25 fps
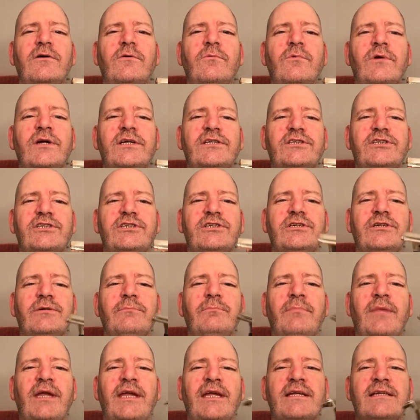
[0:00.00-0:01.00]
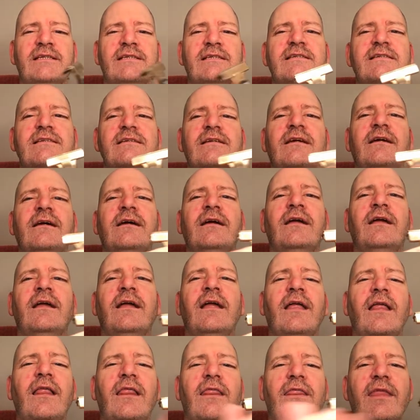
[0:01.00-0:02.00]
which means
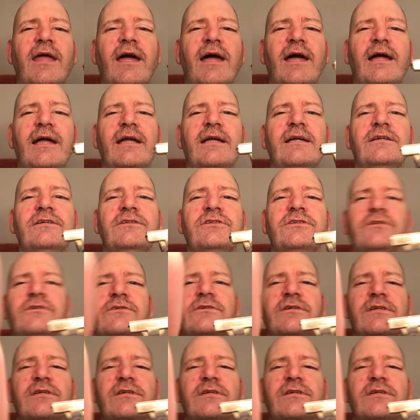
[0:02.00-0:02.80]
that, as you